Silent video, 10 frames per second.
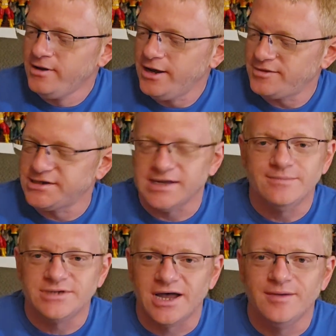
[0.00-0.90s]
at the
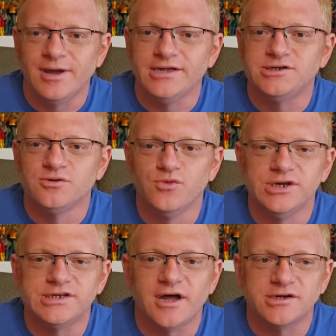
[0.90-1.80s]
same time, I assume
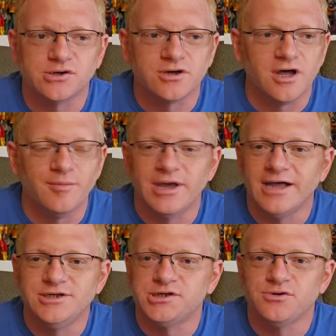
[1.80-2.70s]
restocks are coming.
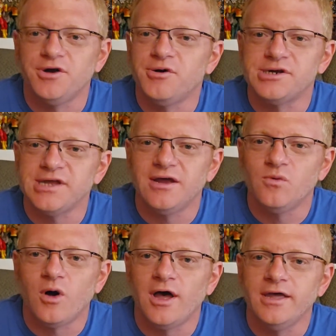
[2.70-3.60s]
I just don't understand
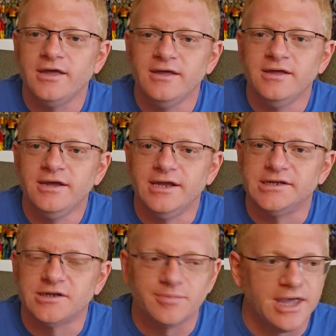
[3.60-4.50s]
why, in
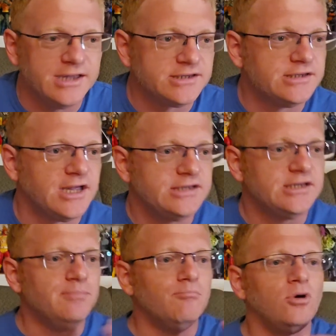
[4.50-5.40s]
some cases, I
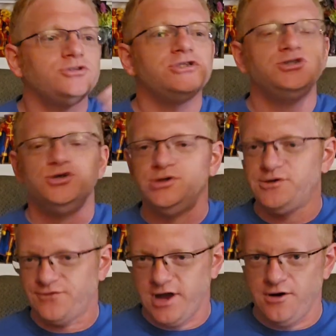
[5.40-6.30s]
see multitudes
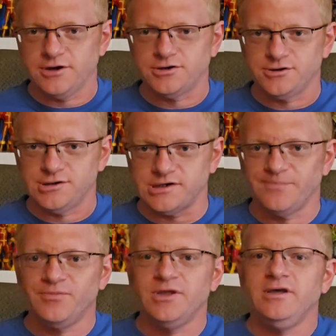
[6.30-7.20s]
of characters,
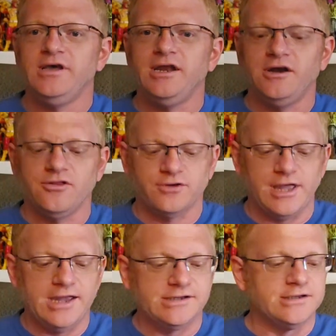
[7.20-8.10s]
and in other
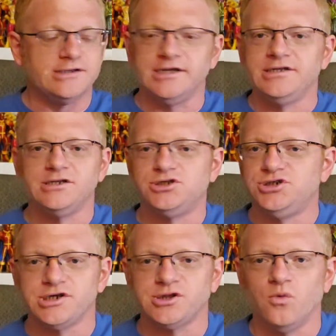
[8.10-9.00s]
cases, it's
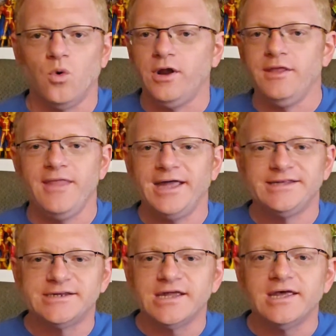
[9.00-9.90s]
just the one and
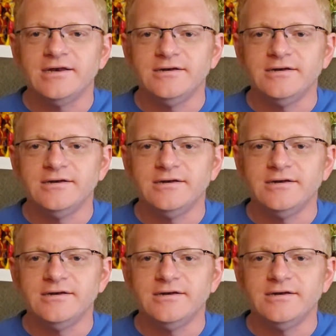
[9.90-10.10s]
that's it.